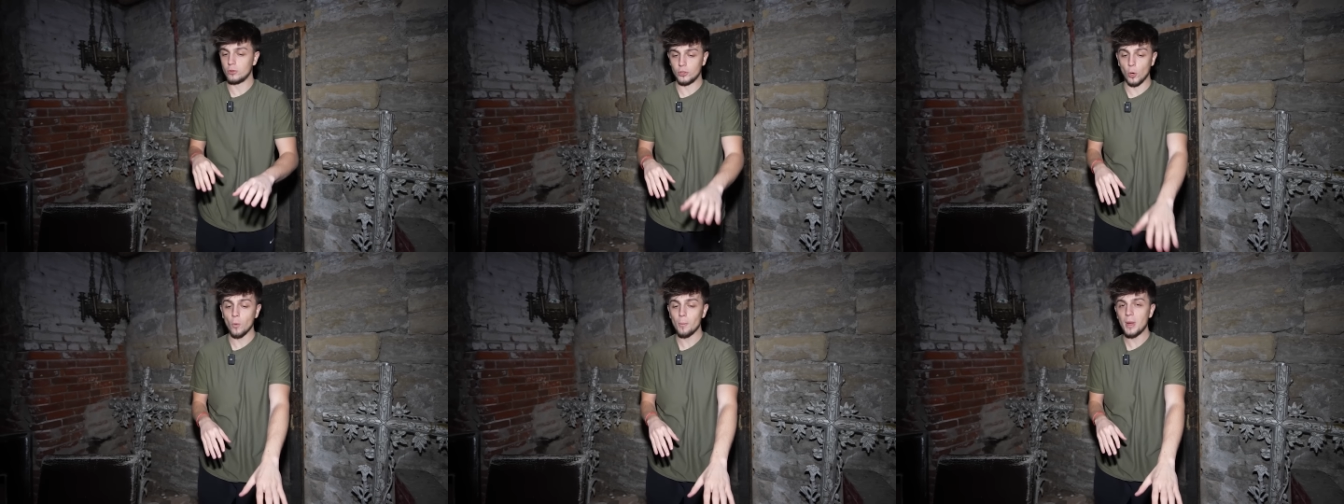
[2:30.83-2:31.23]

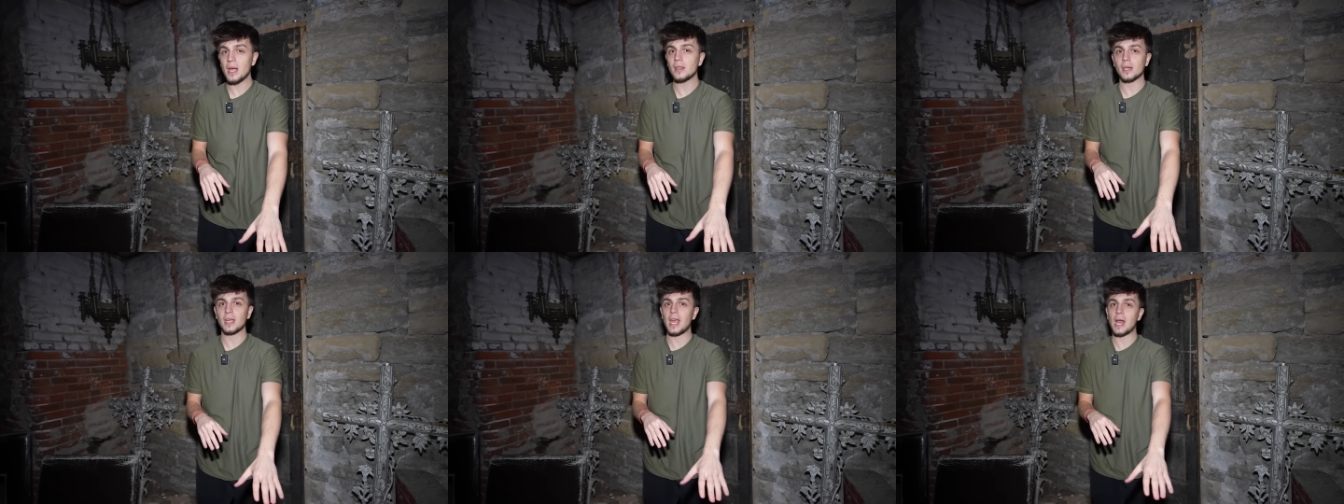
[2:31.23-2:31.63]
Don't
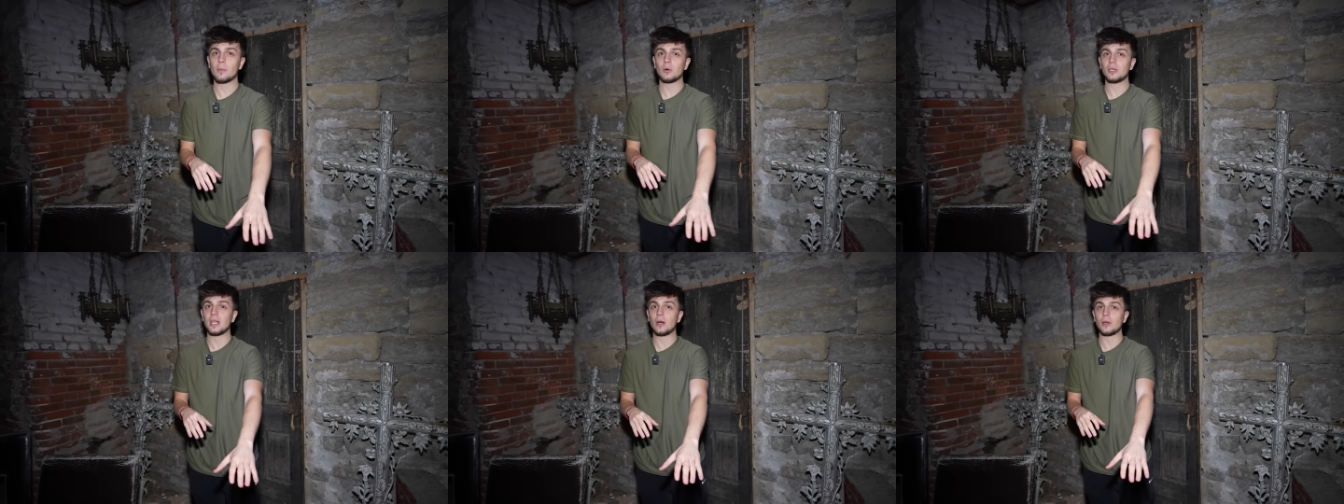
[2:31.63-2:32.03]
pan the
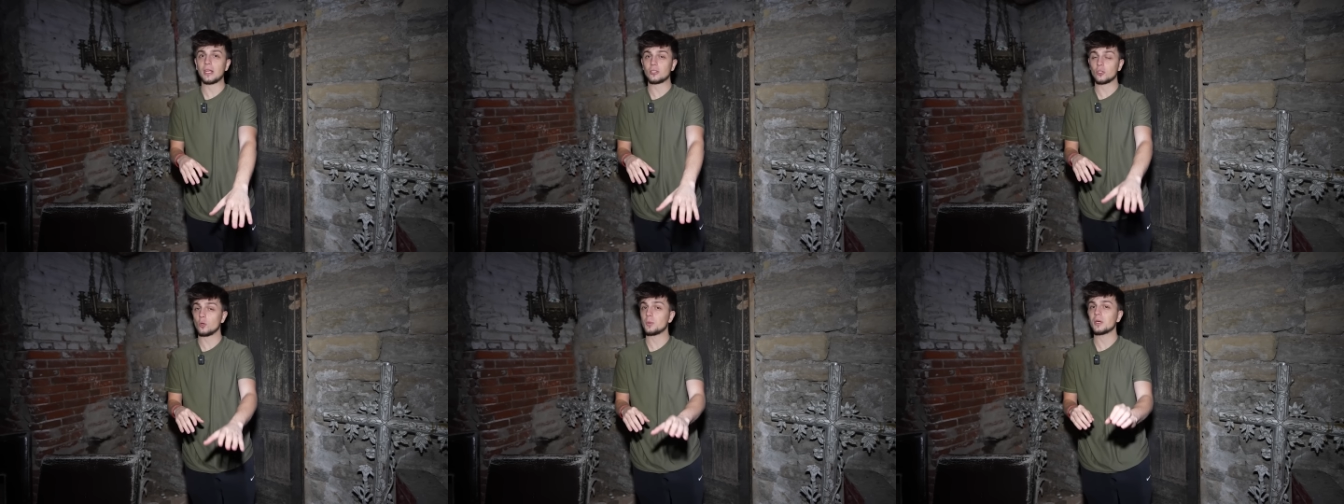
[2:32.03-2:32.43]
camera down,
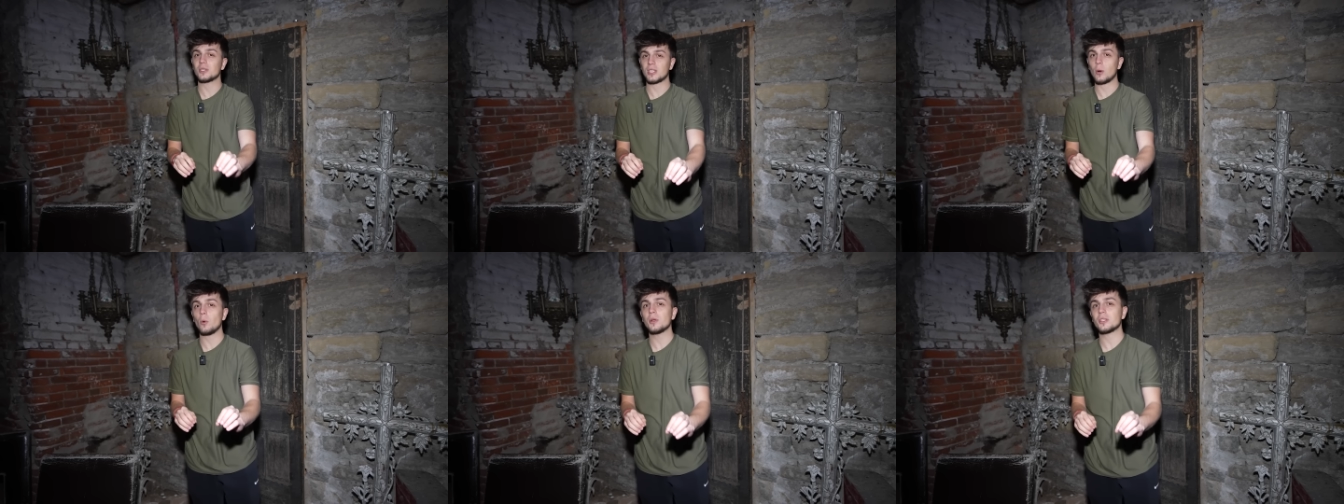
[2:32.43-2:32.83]
Angelo,
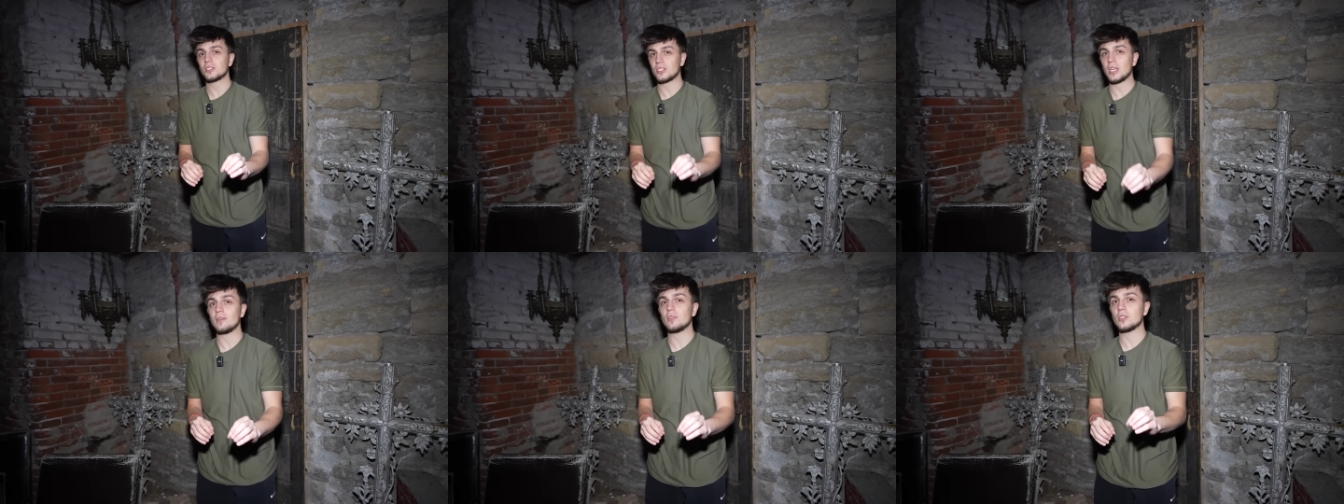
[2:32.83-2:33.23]
because I want to
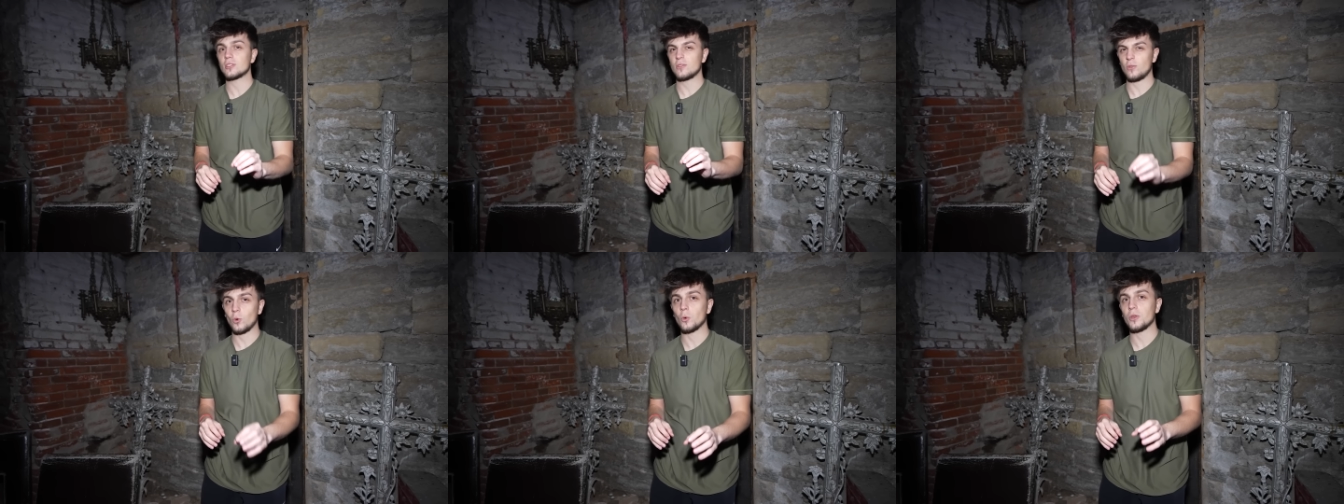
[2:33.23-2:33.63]
save this
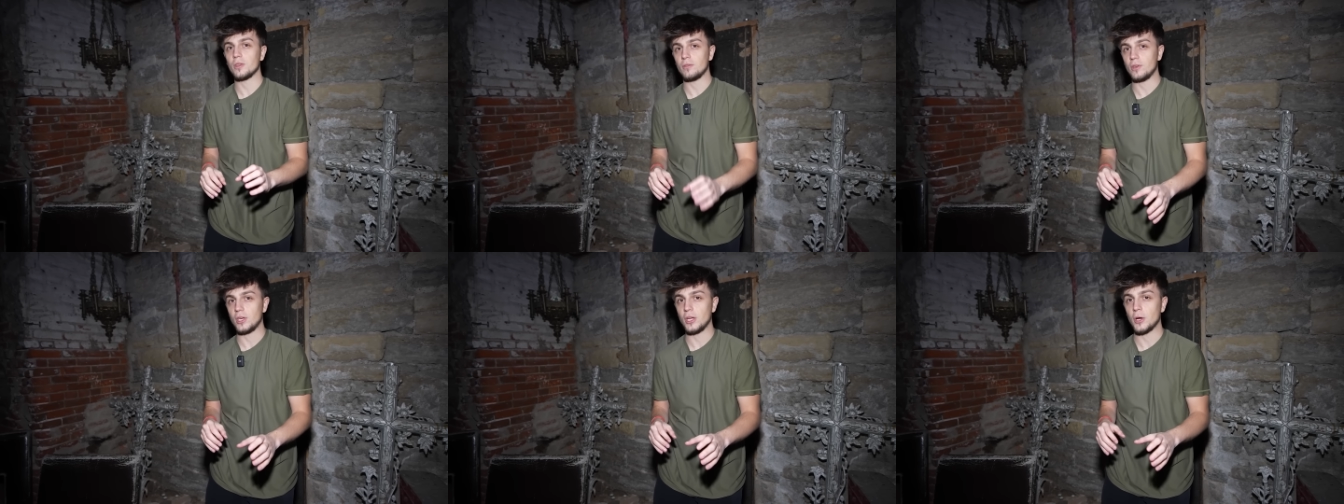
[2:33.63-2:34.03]
for
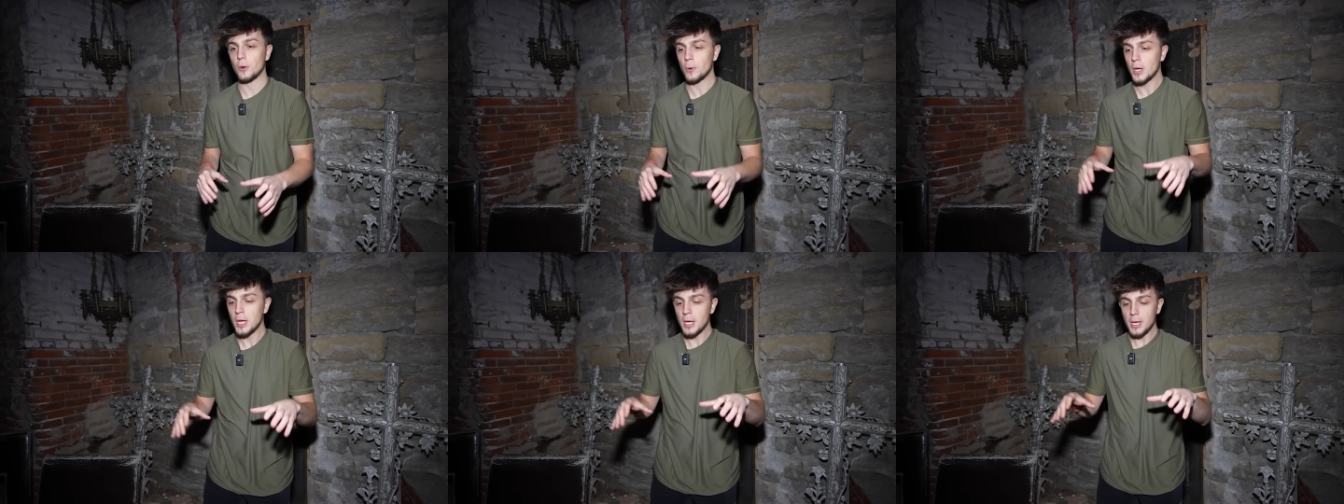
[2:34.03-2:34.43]
the video.